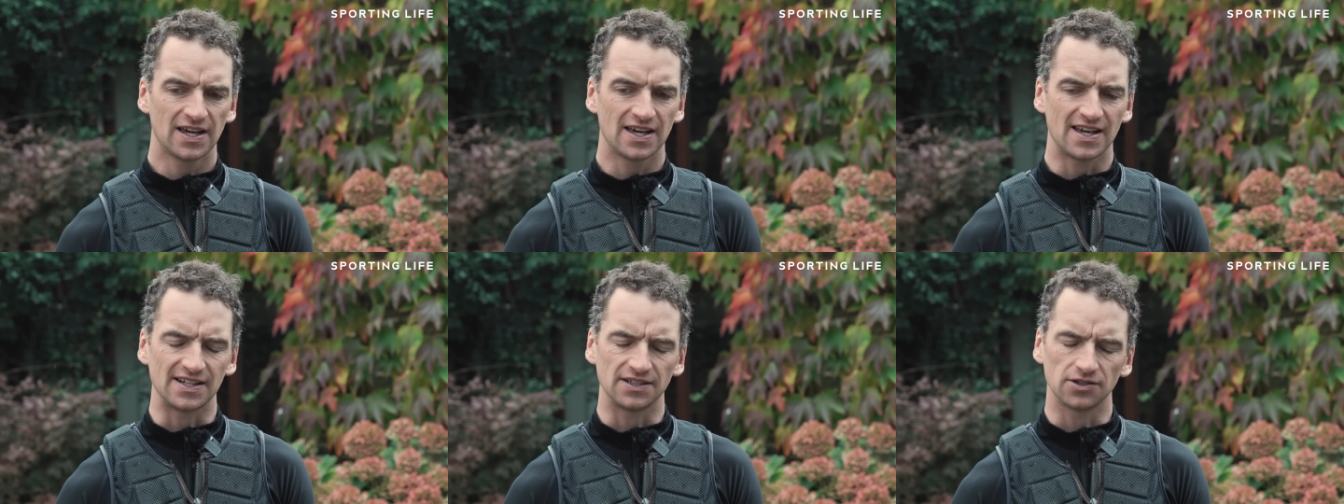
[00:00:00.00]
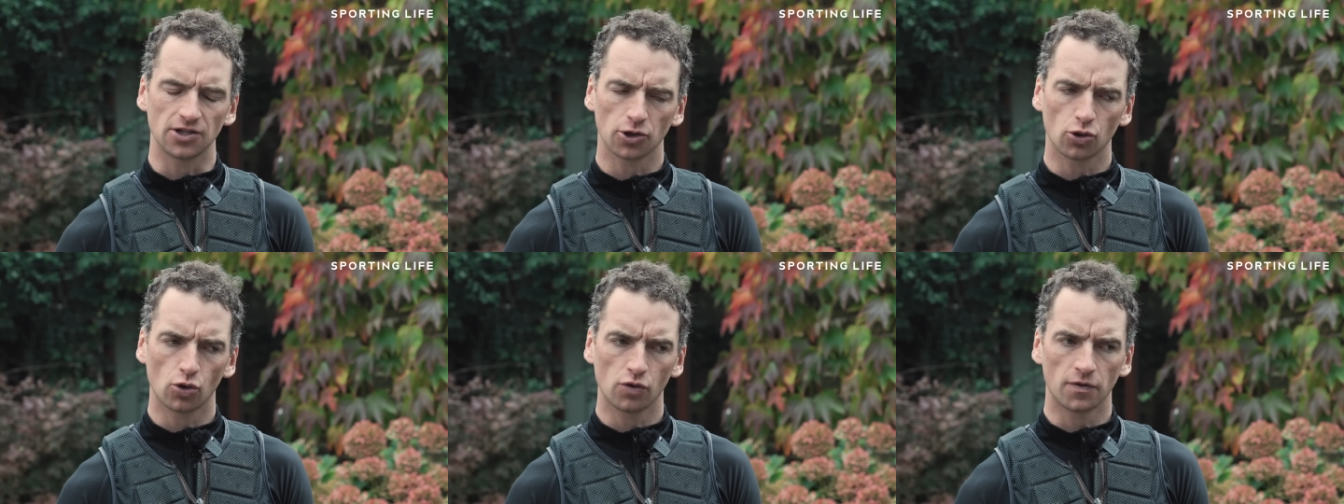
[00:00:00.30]
He's
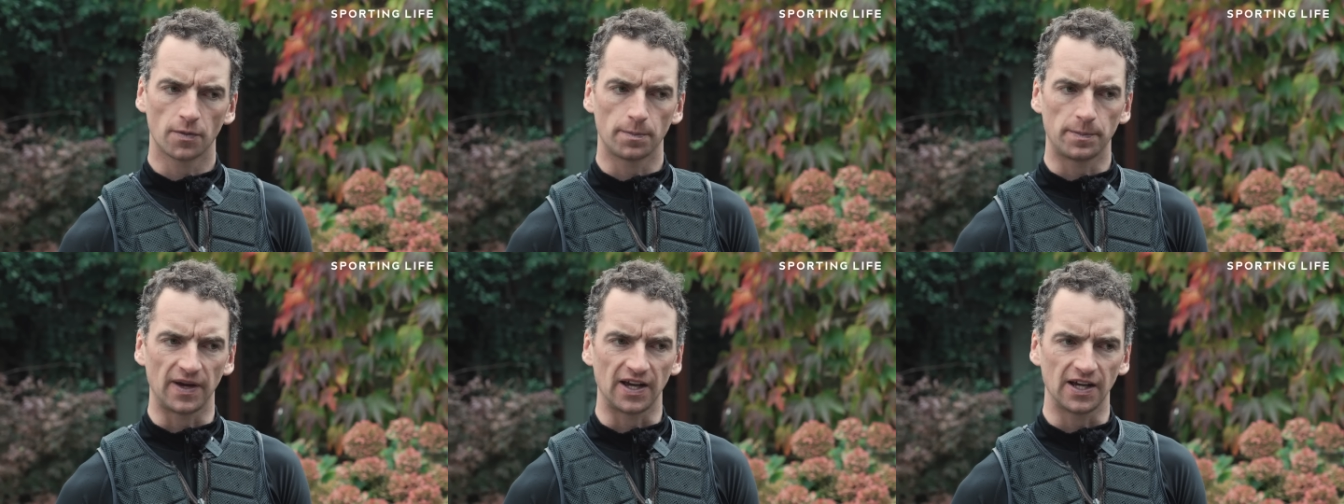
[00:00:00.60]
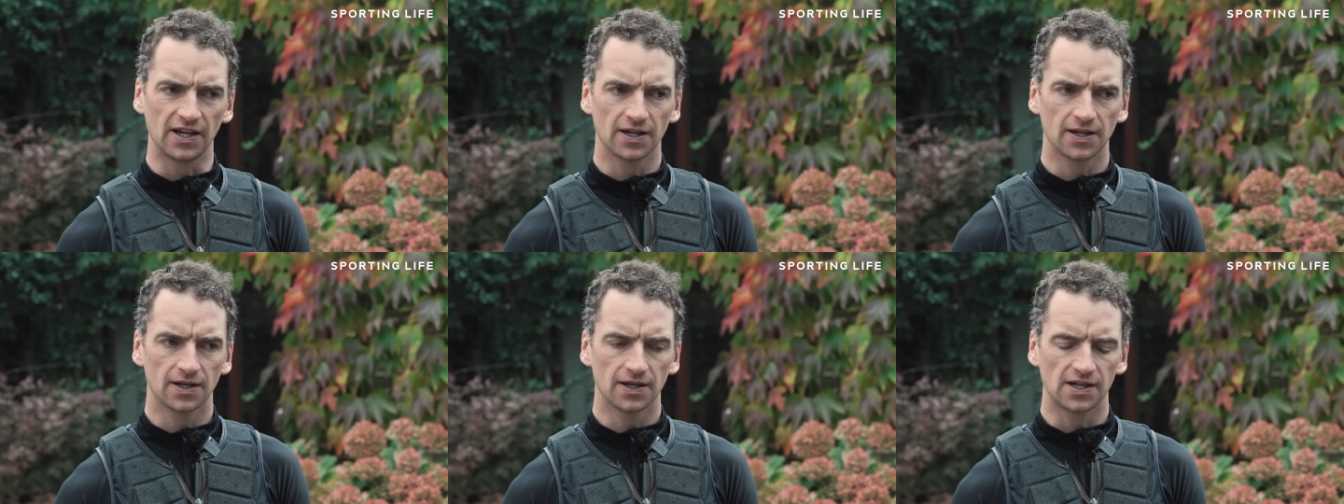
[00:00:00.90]
not over
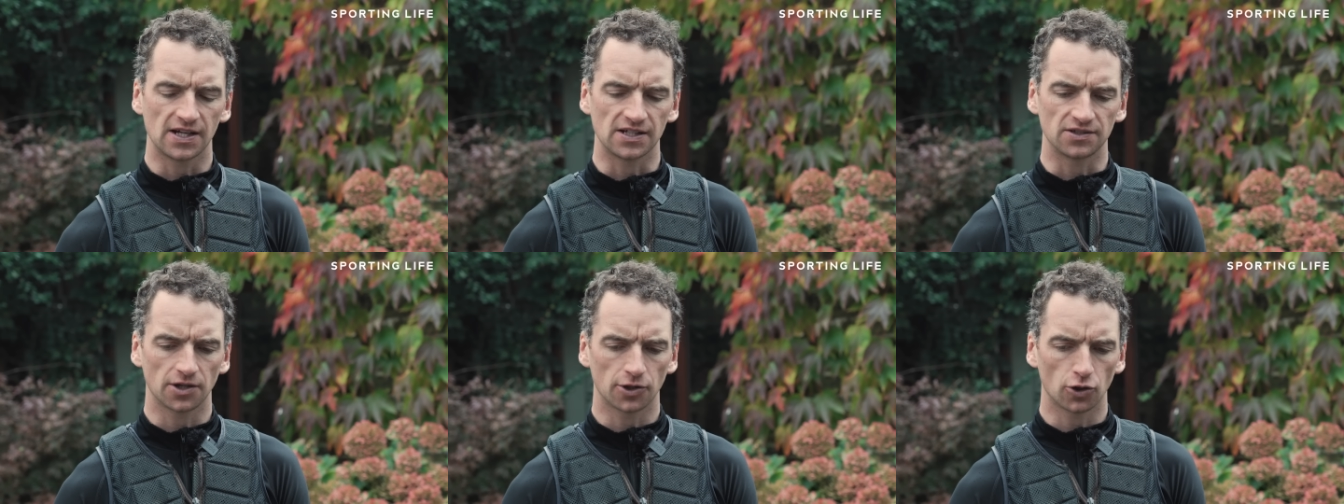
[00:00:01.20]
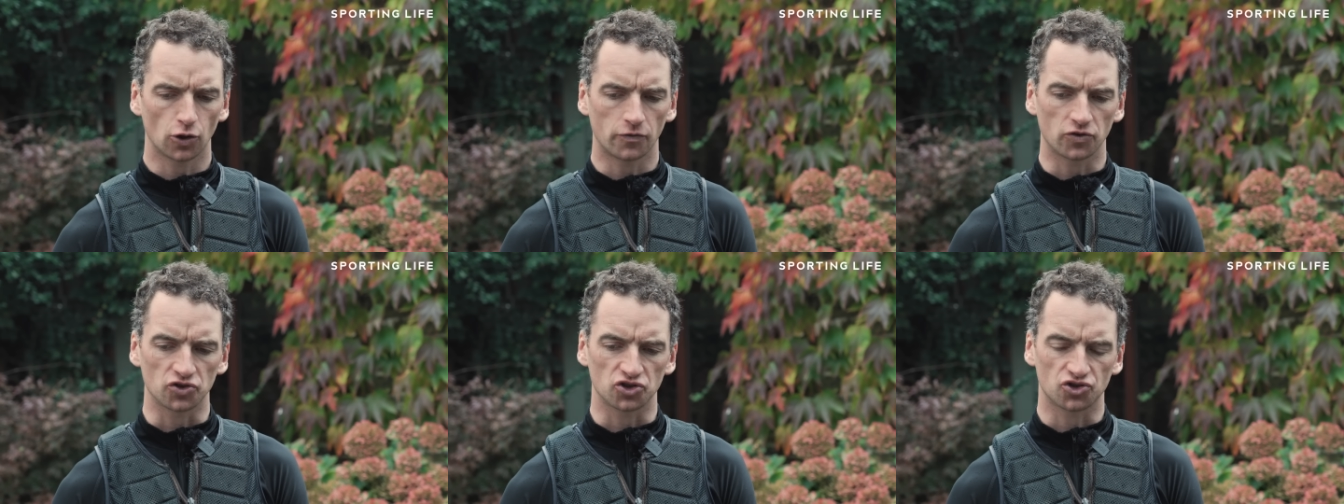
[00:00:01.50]
big, he's
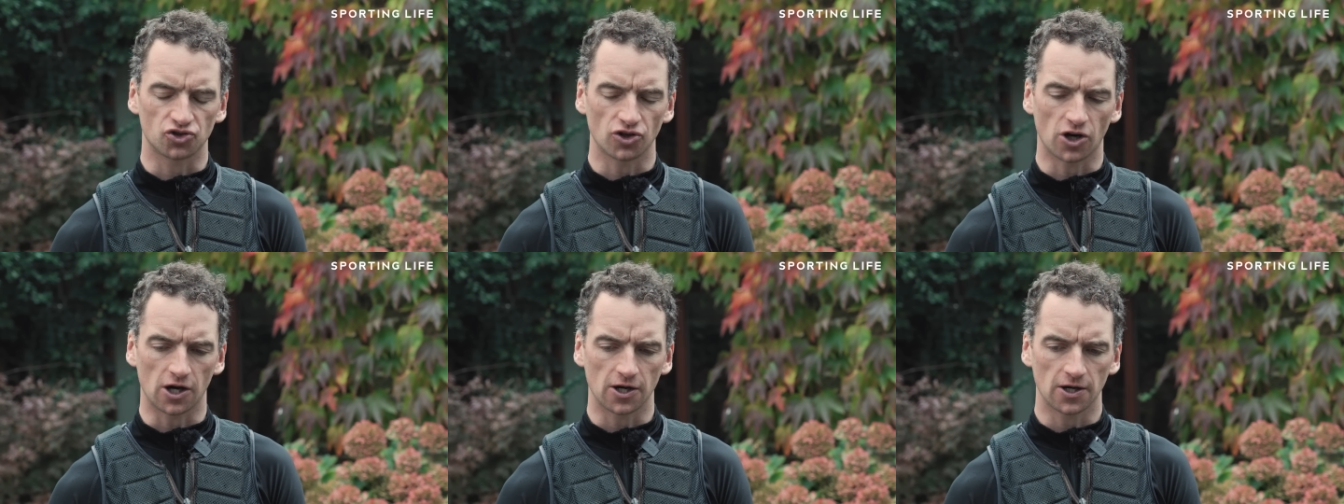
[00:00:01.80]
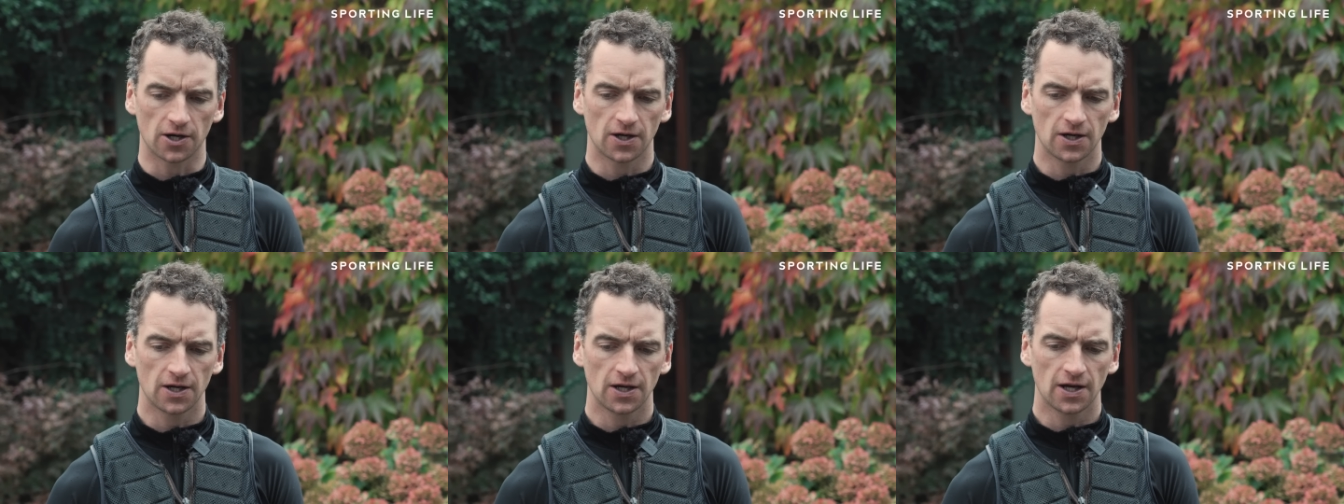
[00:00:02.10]
not over strong.